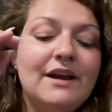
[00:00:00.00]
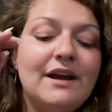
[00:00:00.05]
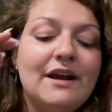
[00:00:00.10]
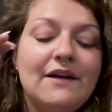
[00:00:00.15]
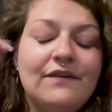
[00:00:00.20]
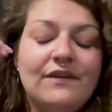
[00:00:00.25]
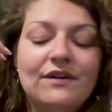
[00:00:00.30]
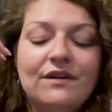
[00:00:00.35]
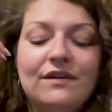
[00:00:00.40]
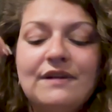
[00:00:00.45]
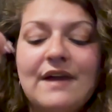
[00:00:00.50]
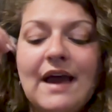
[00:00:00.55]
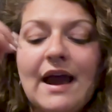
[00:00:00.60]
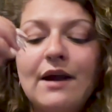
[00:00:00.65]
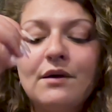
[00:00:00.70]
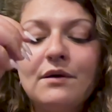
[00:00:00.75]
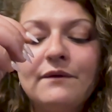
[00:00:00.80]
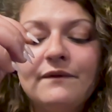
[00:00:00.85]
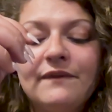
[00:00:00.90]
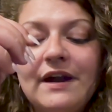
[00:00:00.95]
and the
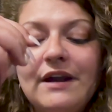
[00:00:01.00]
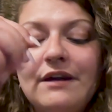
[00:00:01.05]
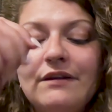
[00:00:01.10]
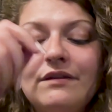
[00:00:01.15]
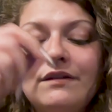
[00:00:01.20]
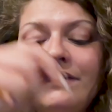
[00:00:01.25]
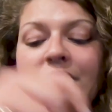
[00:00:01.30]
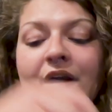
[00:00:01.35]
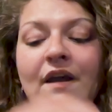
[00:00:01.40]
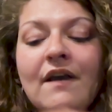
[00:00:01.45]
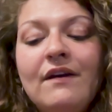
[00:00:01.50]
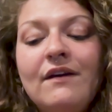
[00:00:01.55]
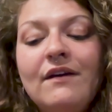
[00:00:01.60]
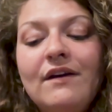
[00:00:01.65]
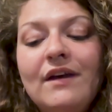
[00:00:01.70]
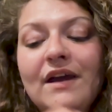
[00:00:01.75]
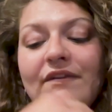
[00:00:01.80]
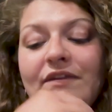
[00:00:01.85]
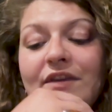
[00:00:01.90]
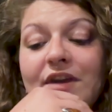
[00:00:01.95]
sacrifice
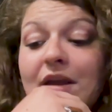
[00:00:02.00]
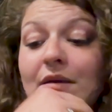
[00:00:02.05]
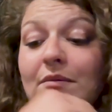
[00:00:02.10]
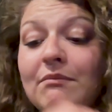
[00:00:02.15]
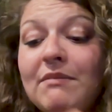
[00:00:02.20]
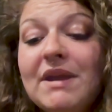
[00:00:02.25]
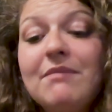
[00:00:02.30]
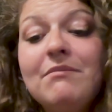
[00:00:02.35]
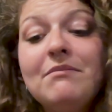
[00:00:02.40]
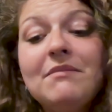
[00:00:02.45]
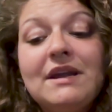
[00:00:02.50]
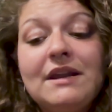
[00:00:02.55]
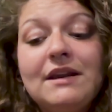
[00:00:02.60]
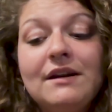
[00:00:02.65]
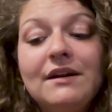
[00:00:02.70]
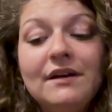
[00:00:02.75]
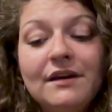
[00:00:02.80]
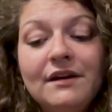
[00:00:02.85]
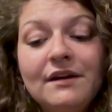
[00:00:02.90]
and the commitment